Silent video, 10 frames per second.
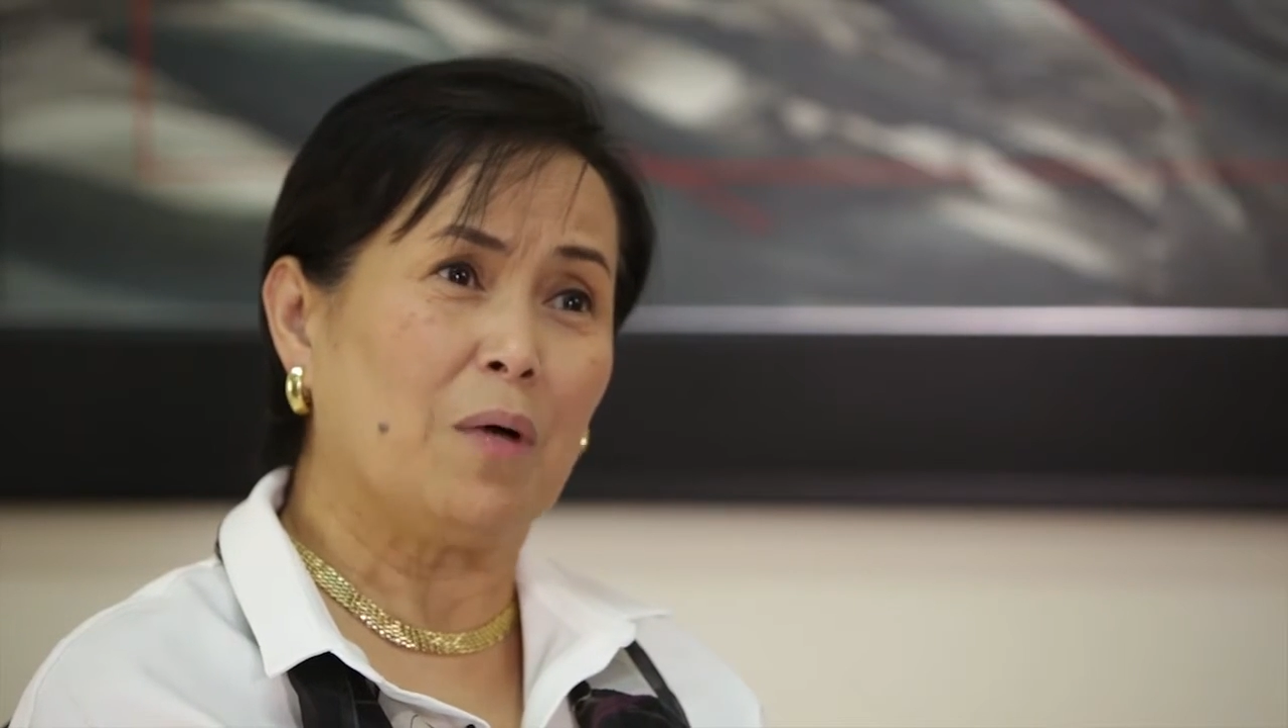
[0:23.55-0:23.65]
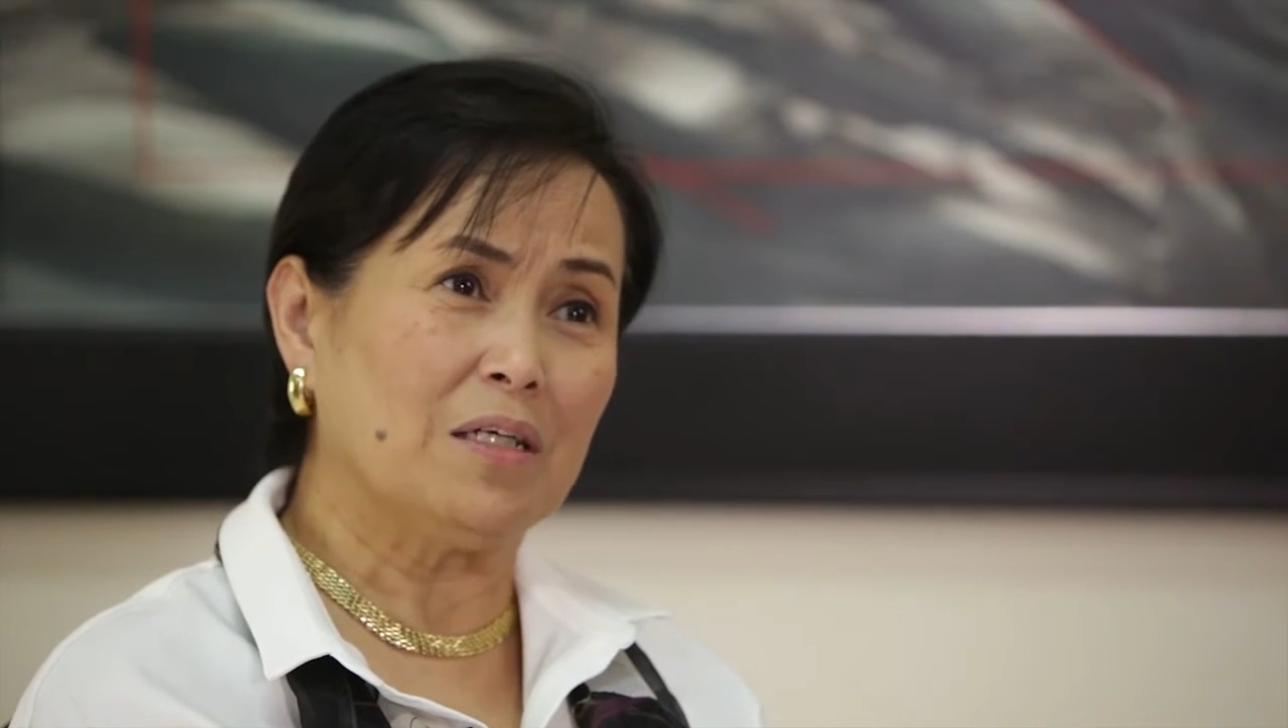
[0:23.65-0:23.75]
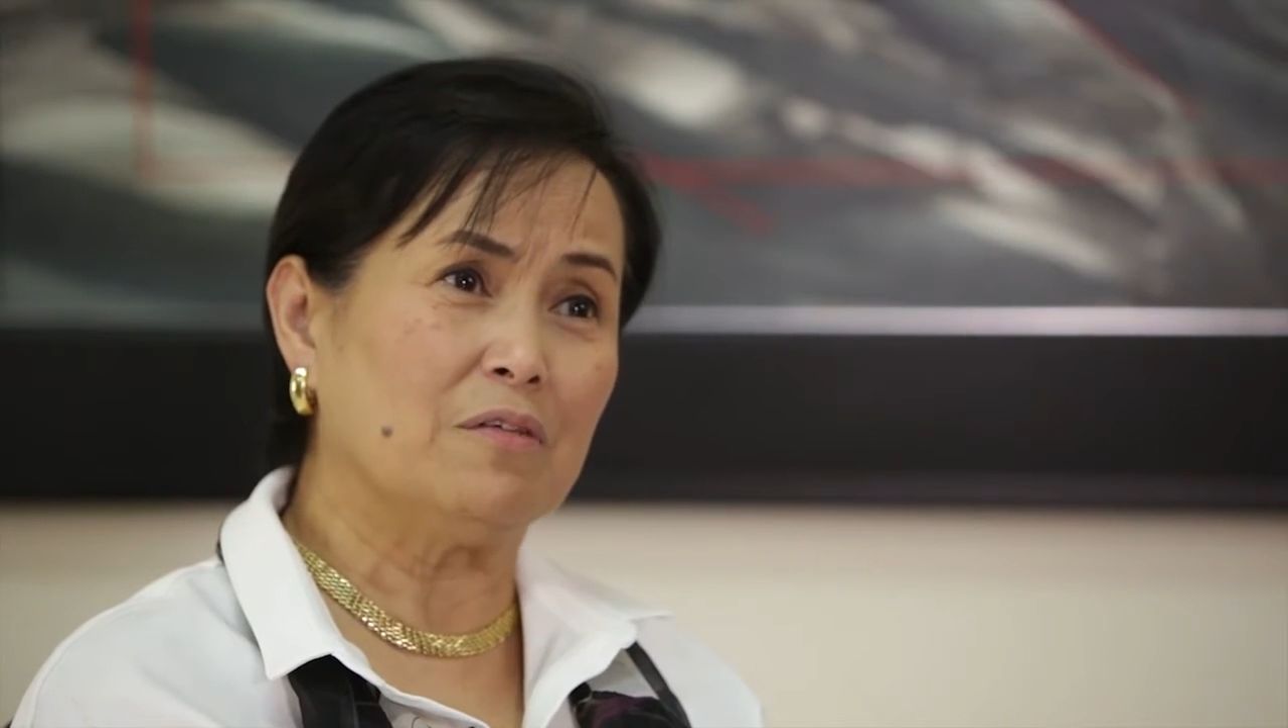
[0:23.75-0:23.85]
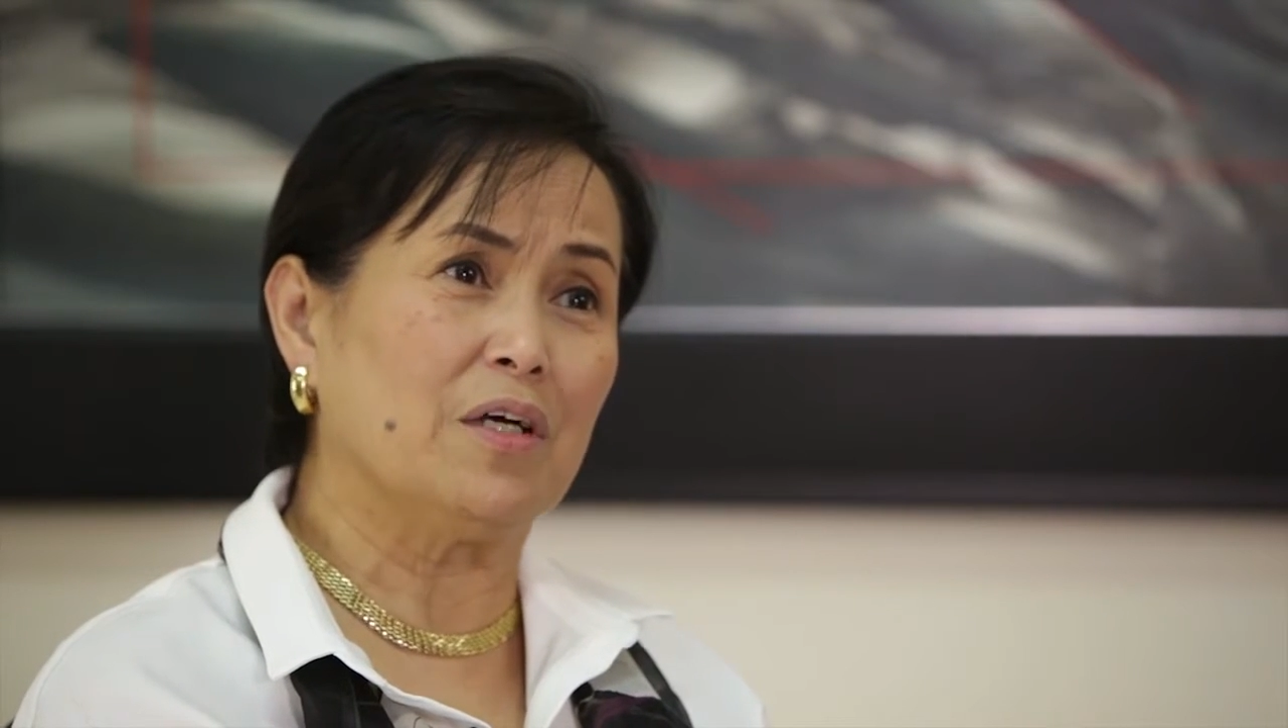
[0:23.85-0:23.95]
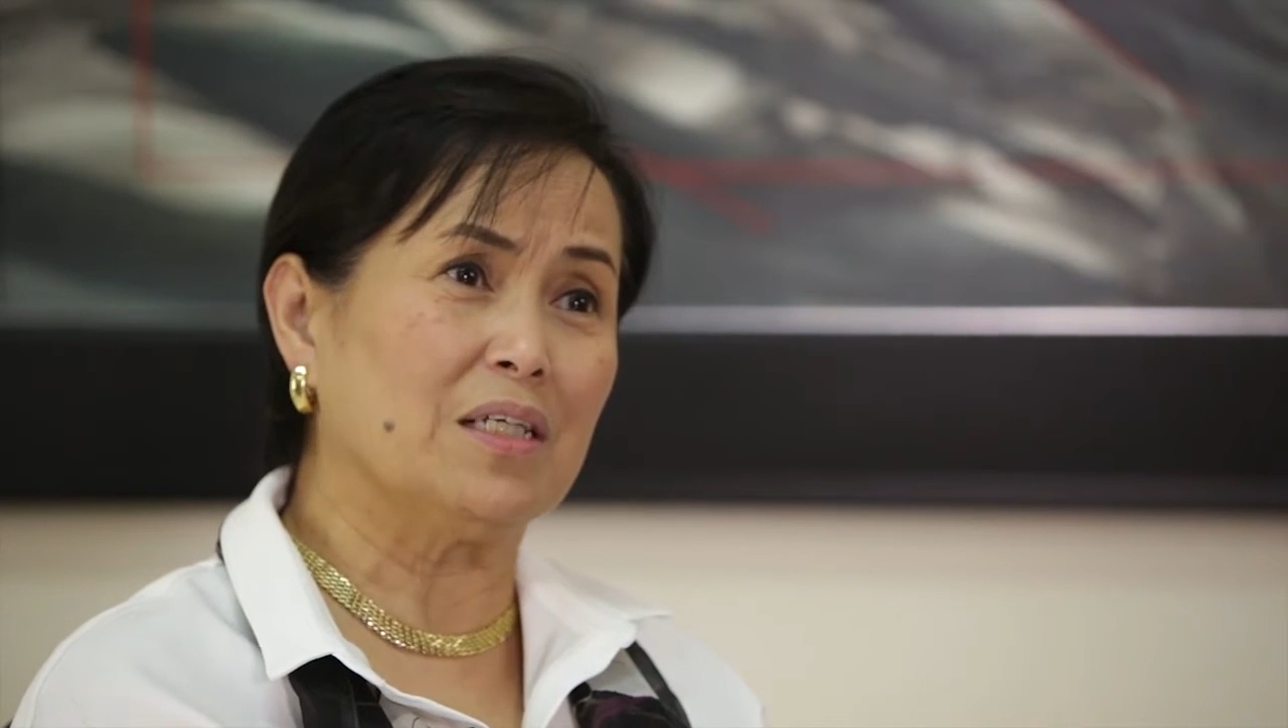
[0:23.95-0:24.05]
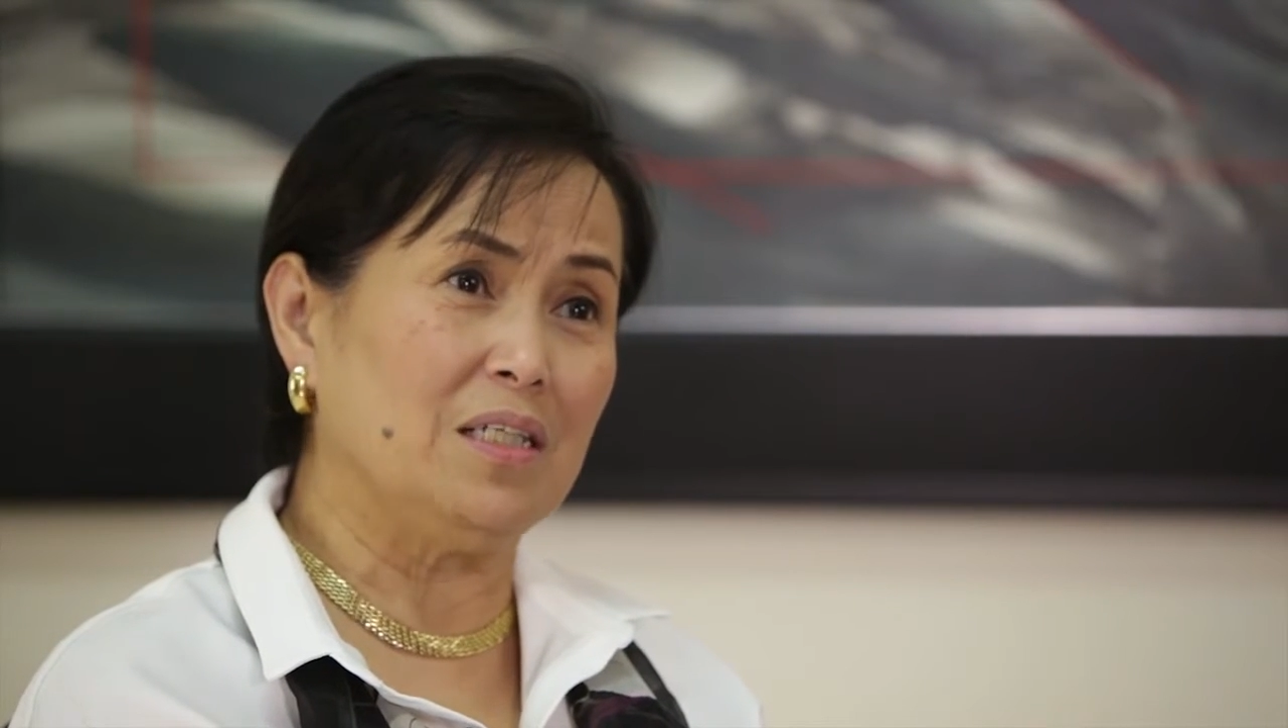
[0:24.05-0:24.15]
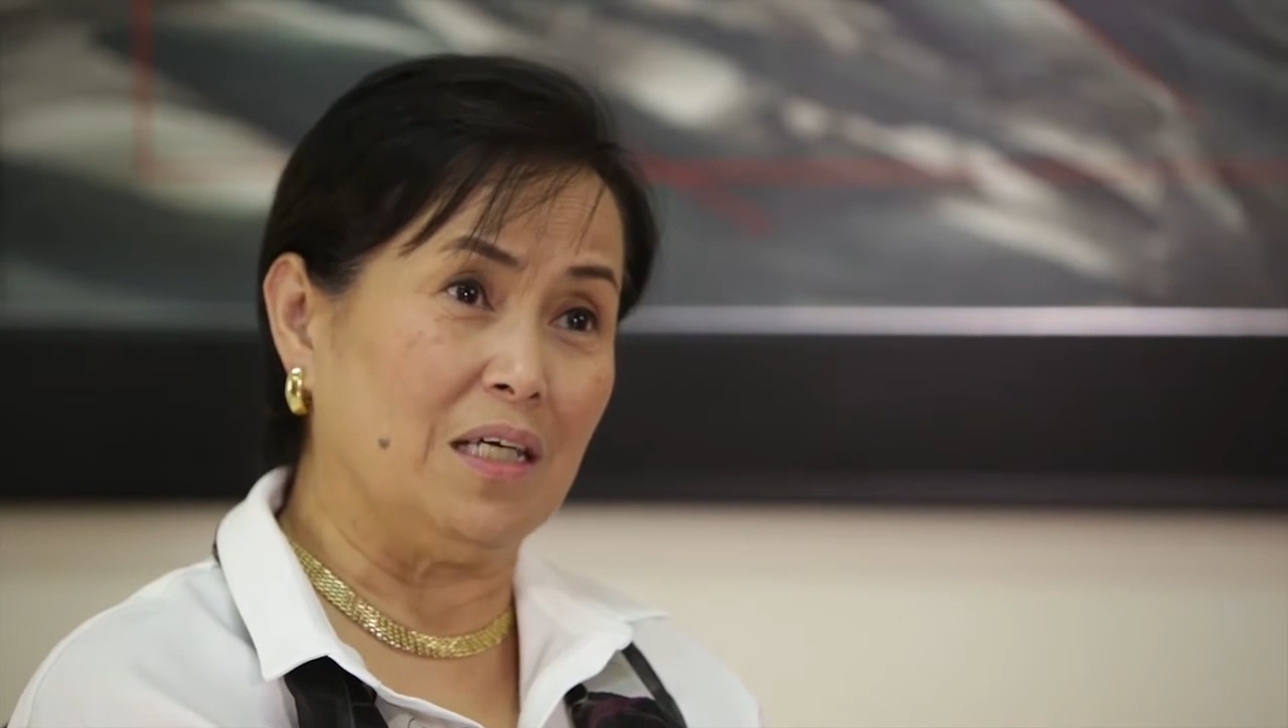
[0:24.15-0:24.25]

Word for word: part of our